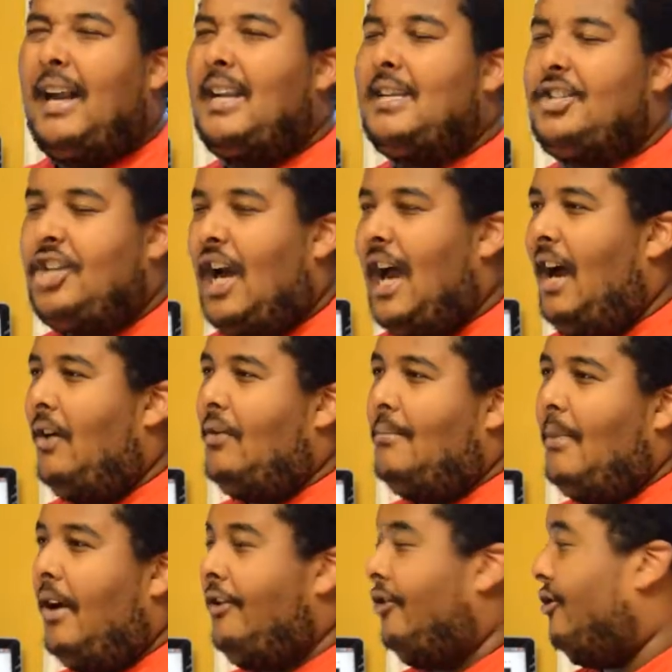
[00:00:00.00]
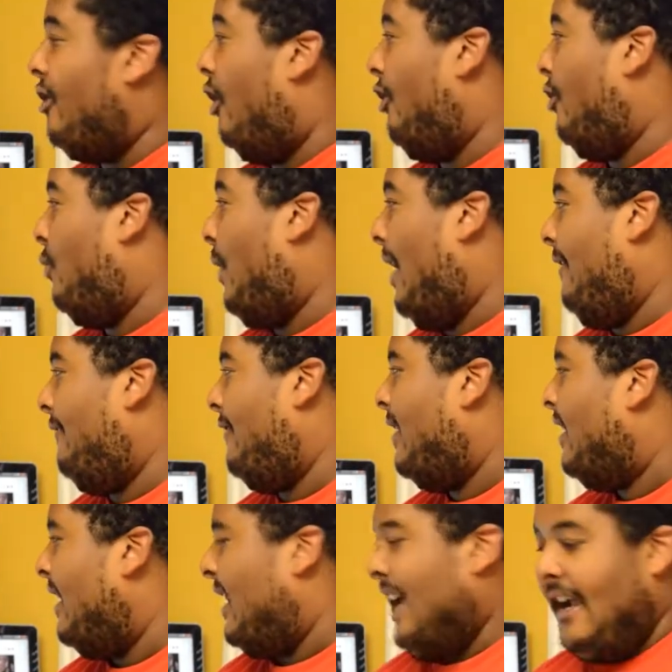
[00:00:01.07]
child, mother, daughter, wife,
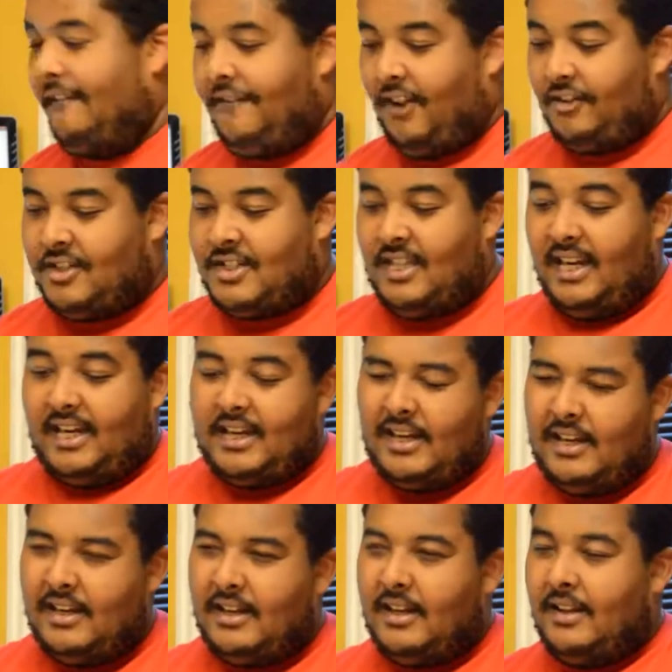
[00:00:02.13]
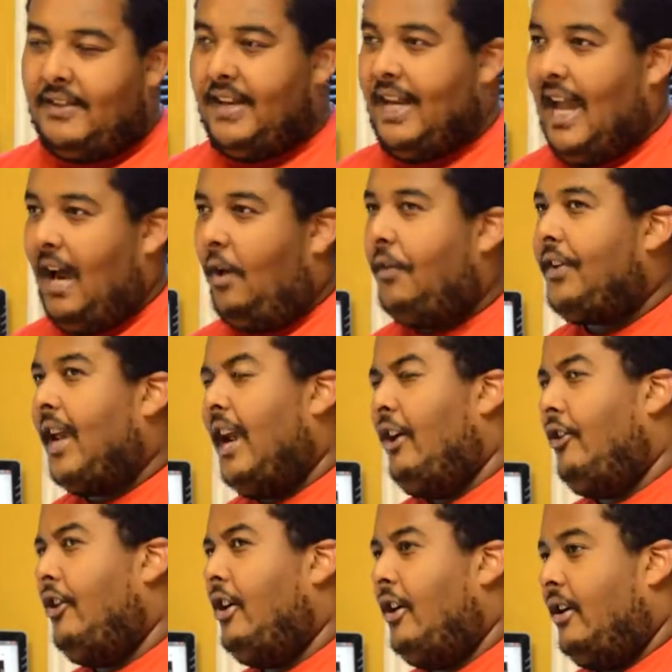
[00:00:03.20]
if they're sick, then
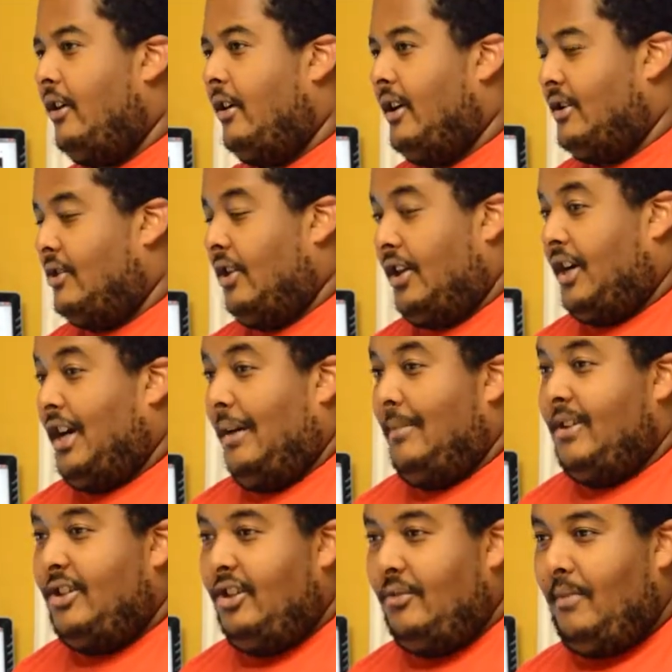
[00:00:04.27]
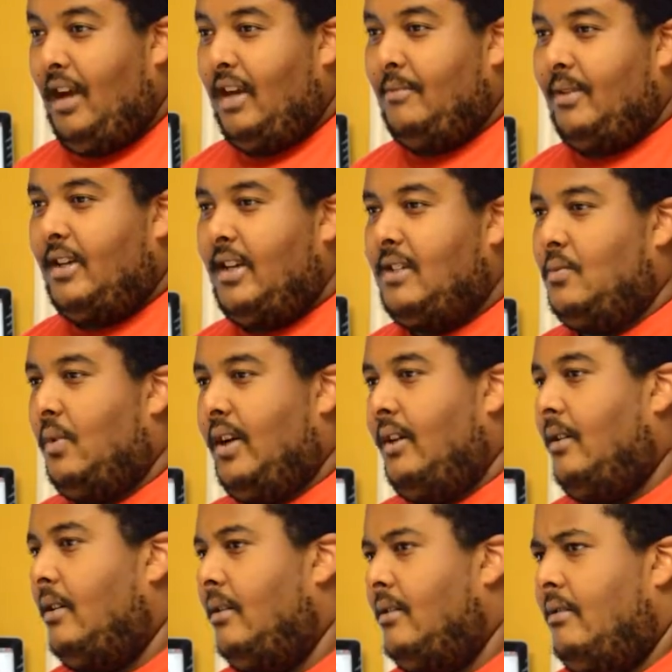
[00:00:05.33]
healthcare is going to come into your mind because,
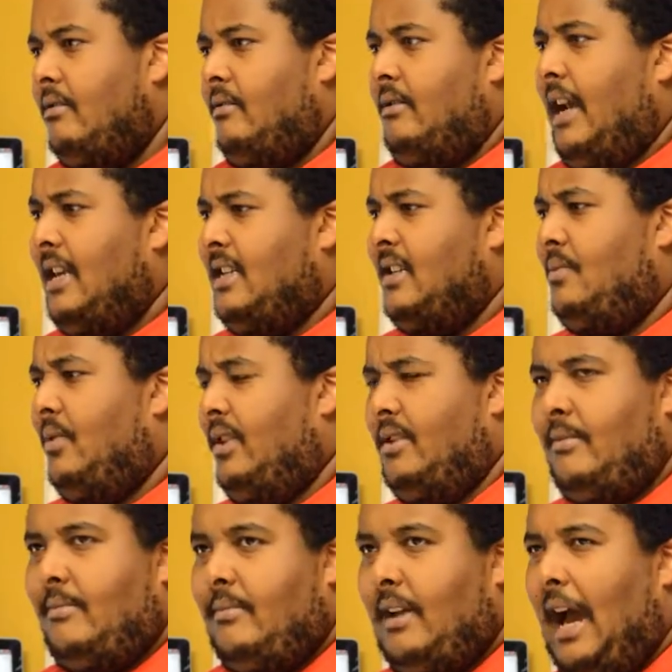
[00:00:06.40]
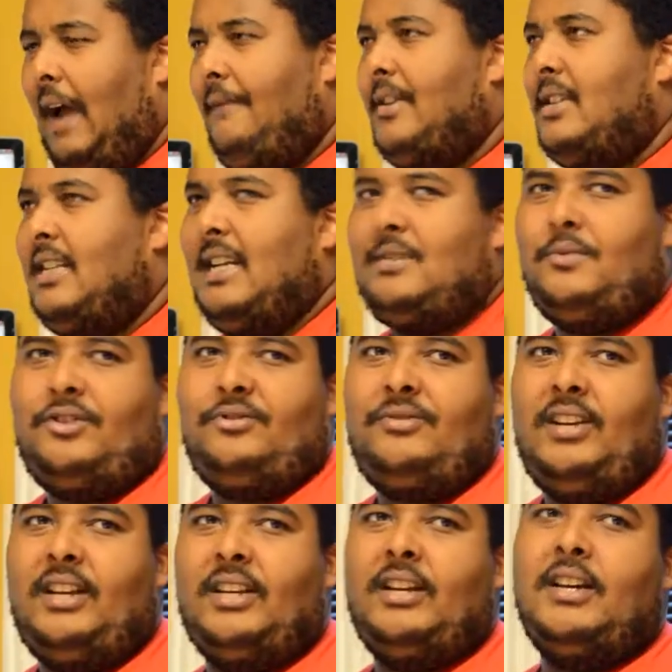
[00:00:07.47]
well, that's just what, obviously, that's what you
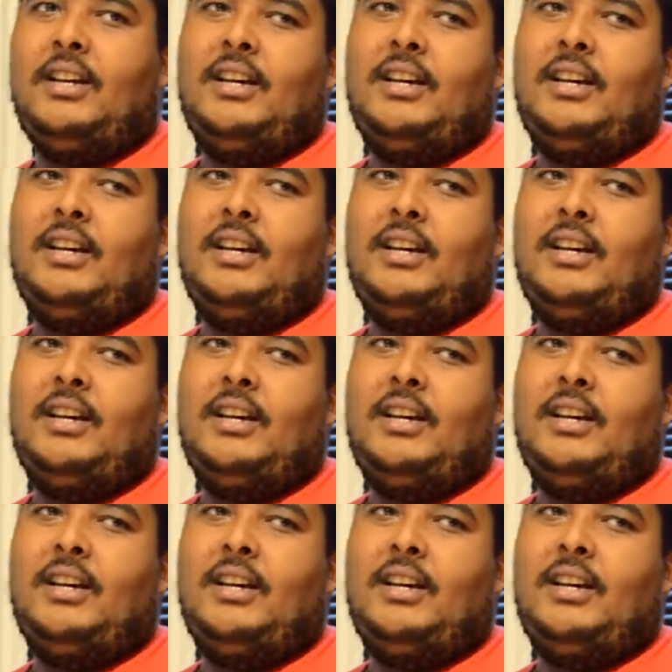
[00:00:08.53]
think.